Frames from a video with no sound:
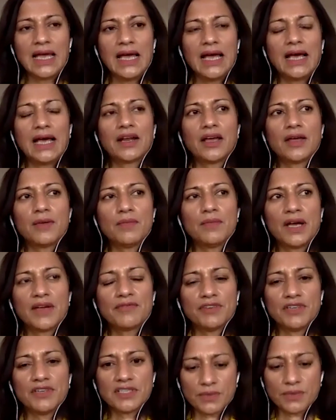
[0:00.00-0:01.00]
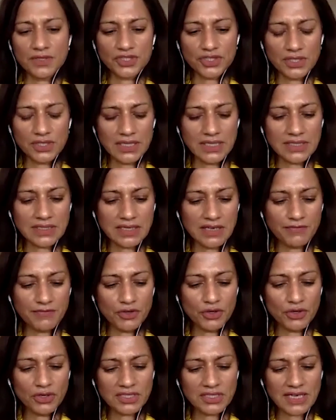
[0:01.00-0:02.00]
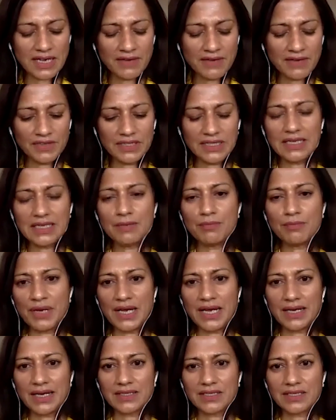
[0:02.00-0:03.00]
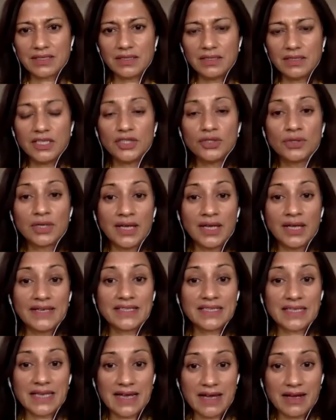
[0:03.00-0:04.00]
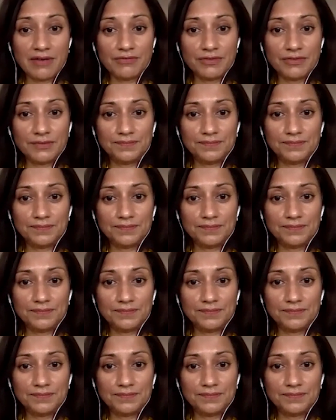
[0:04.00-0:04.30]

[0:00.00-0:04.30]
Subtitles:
And my first question is, if you're not having the impact that you'd like to have,